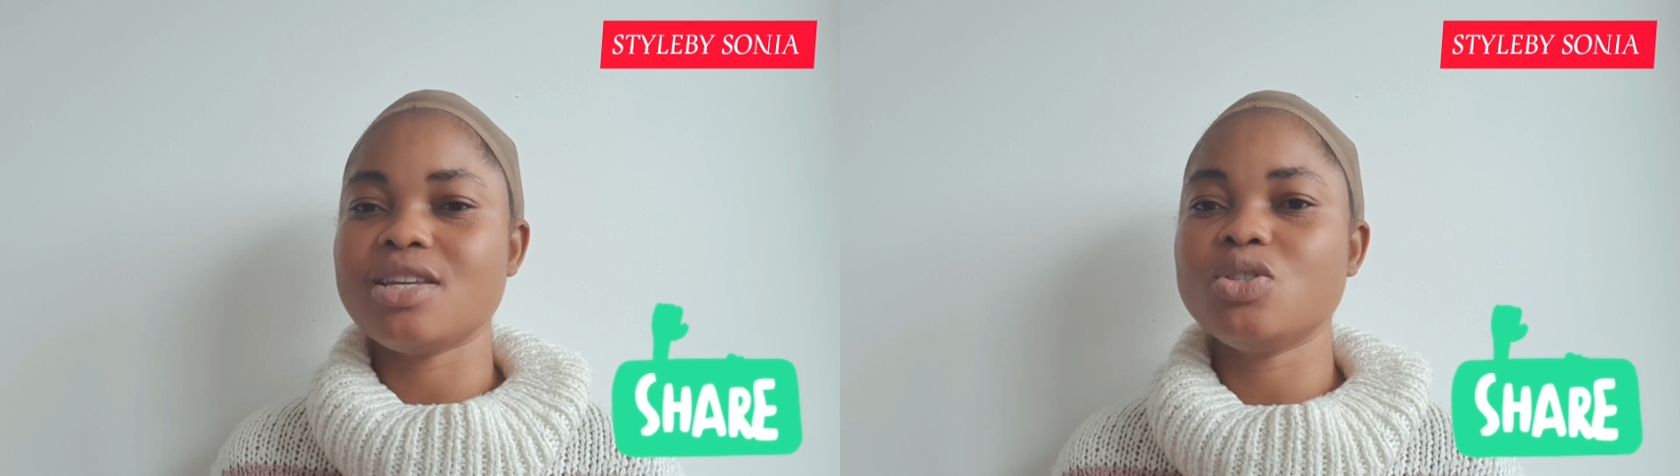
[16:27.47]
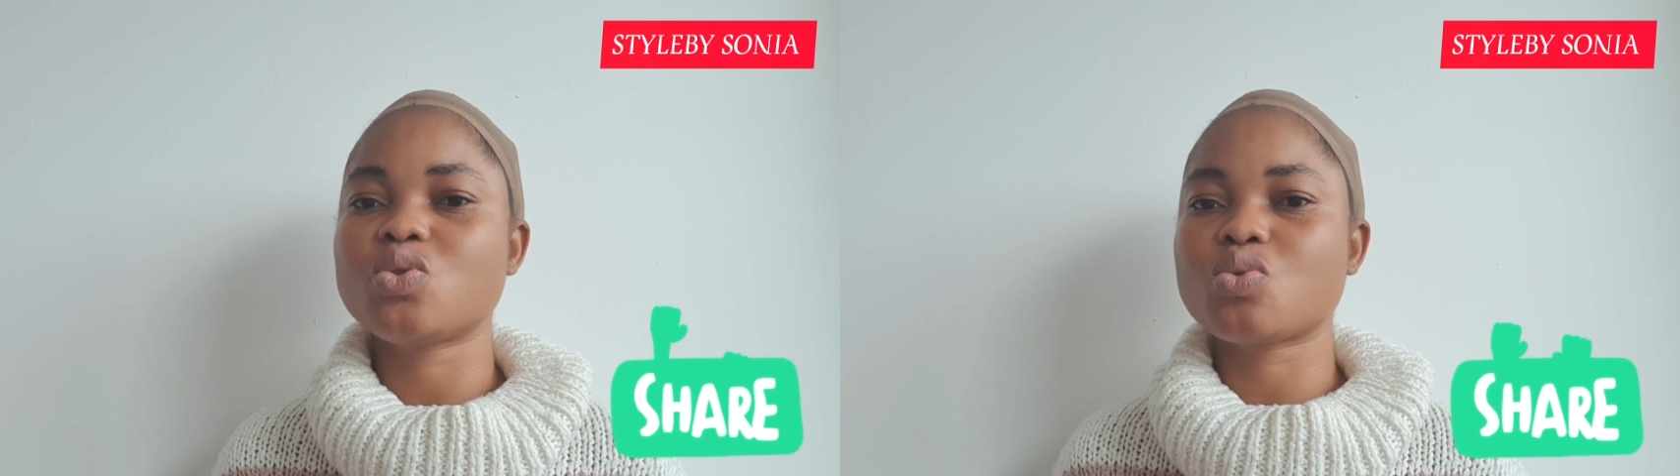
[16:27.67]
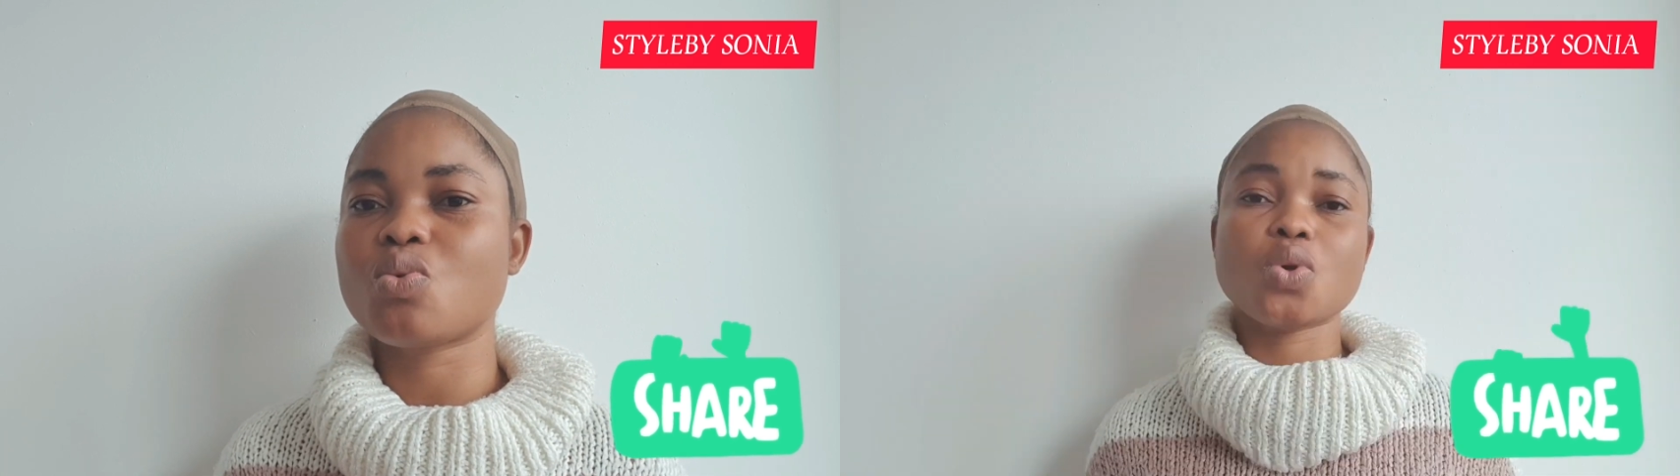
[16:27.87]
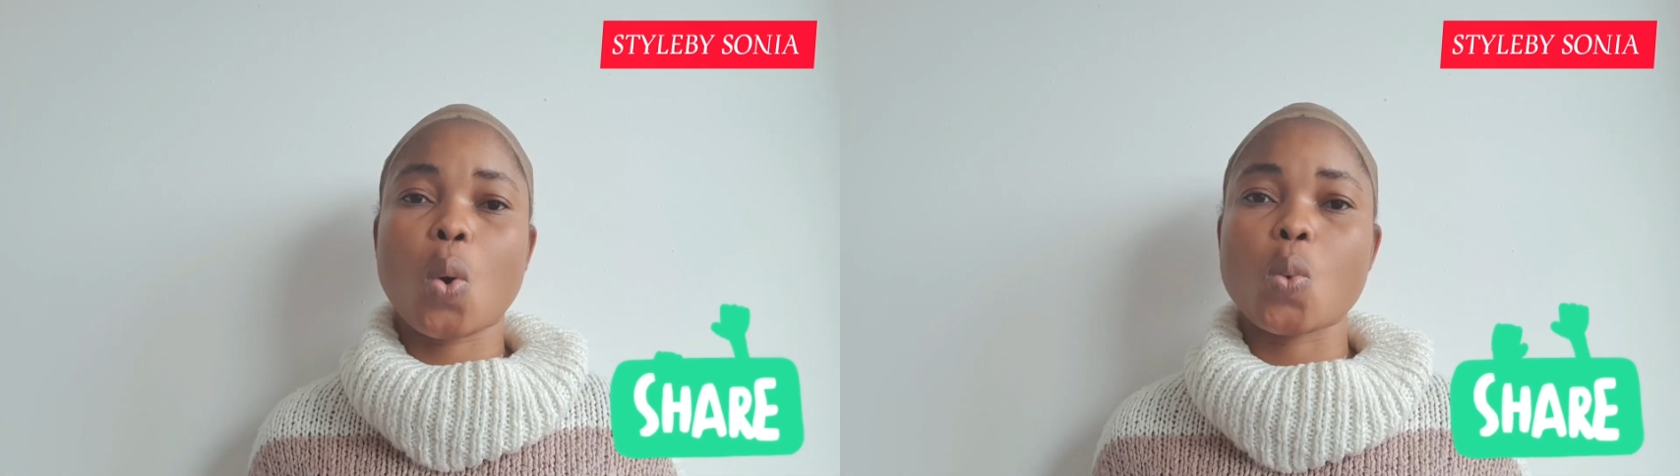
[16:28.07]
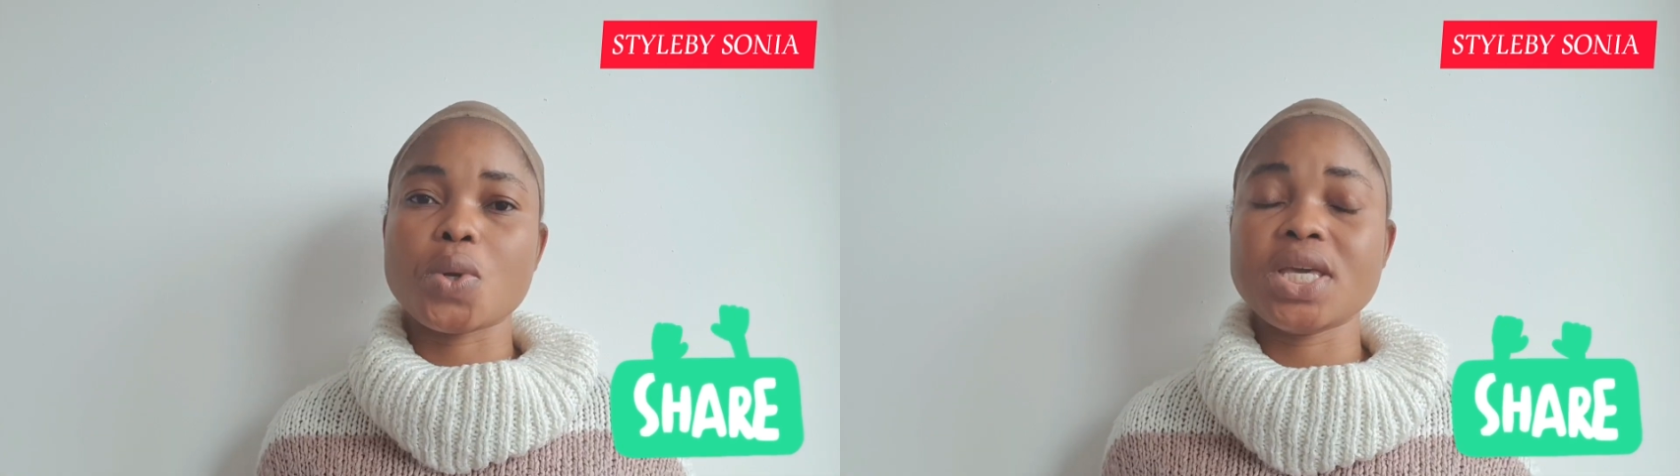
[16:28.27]
into
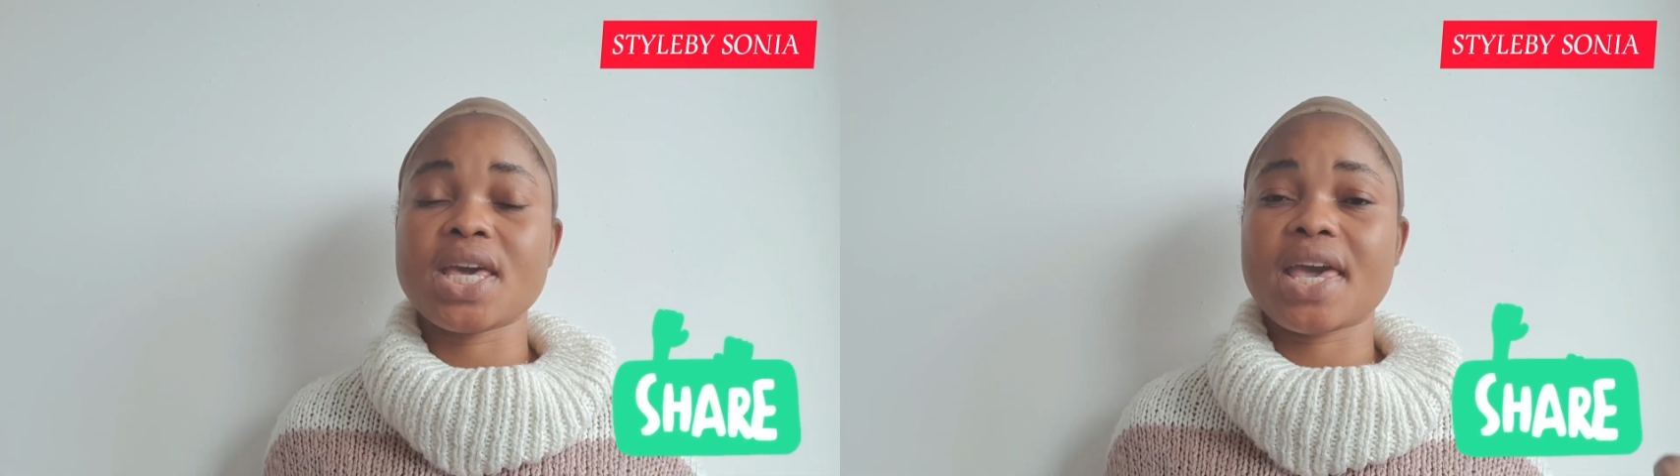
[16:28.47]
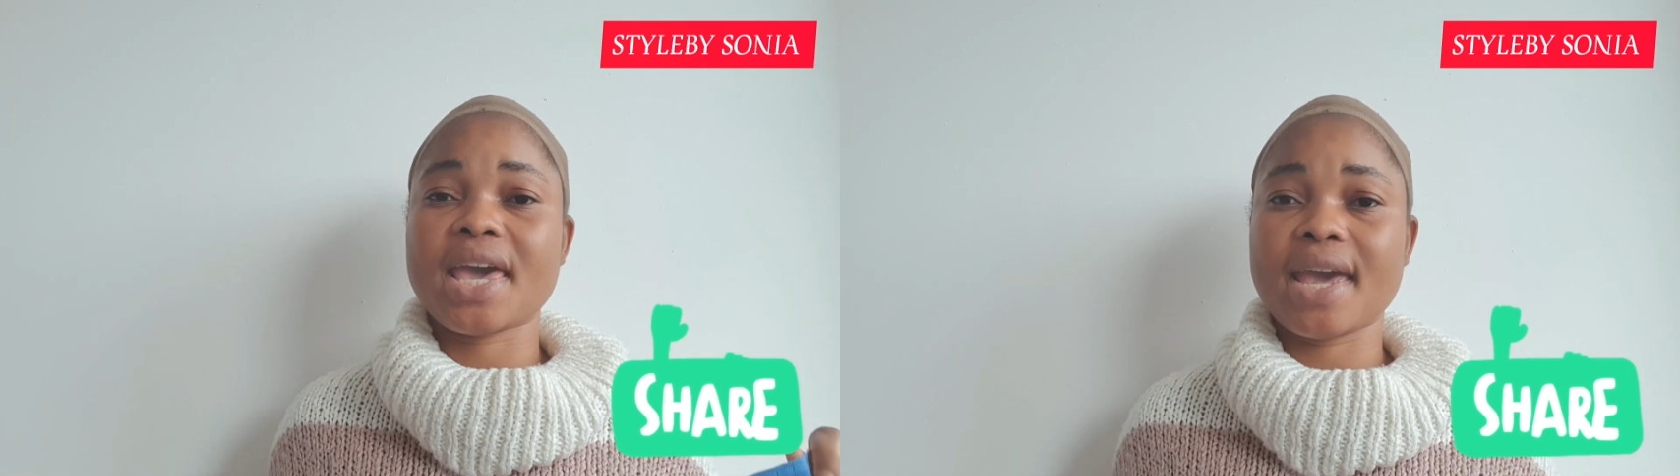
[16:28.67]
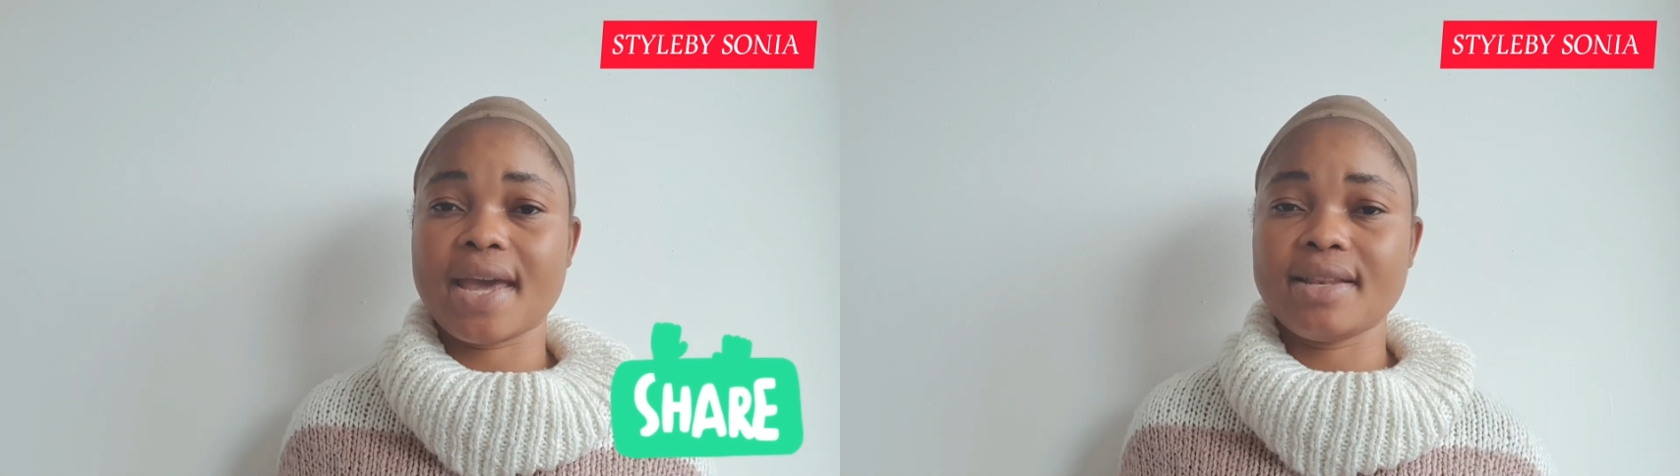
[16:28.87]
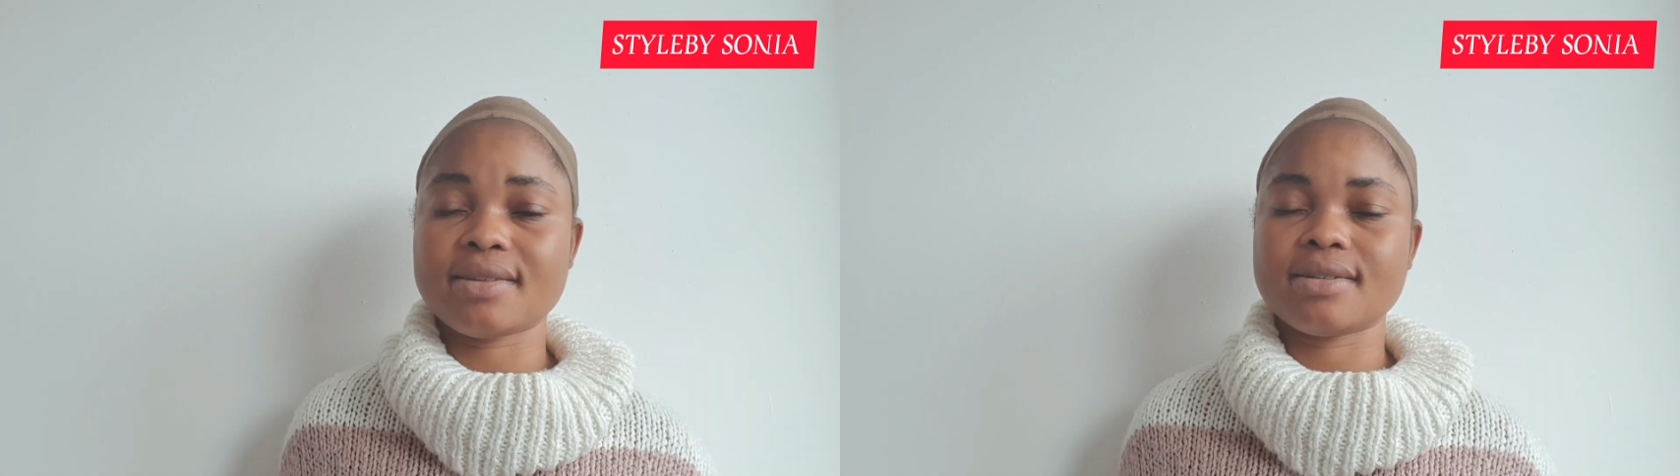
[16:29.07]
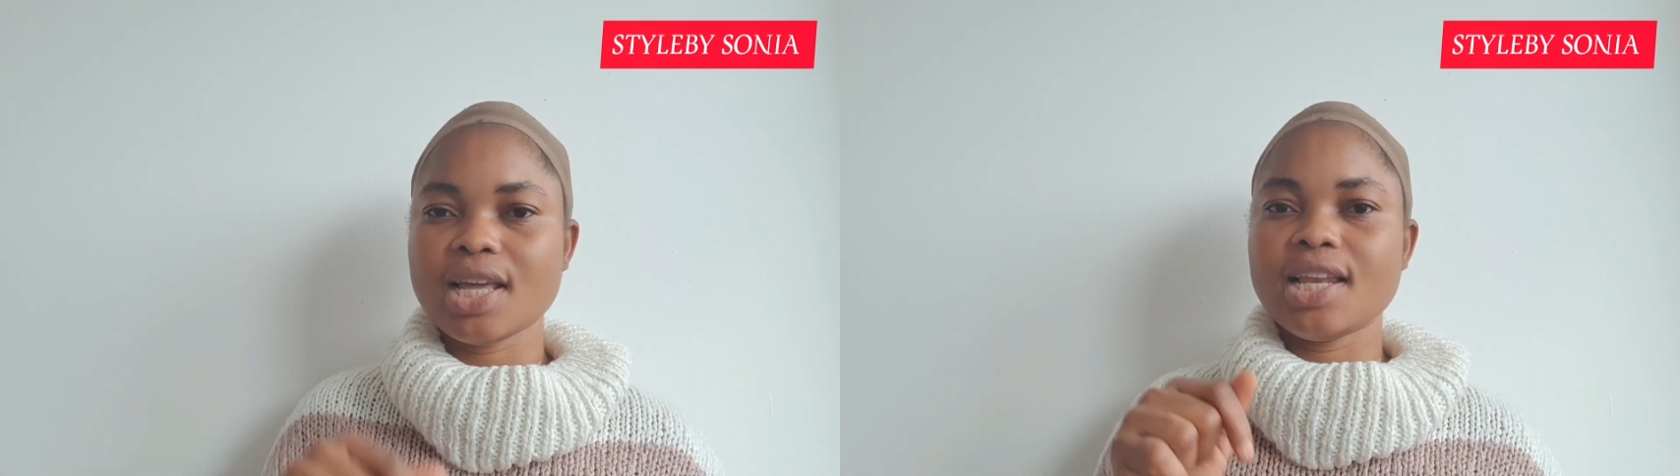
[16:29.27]
your wig head,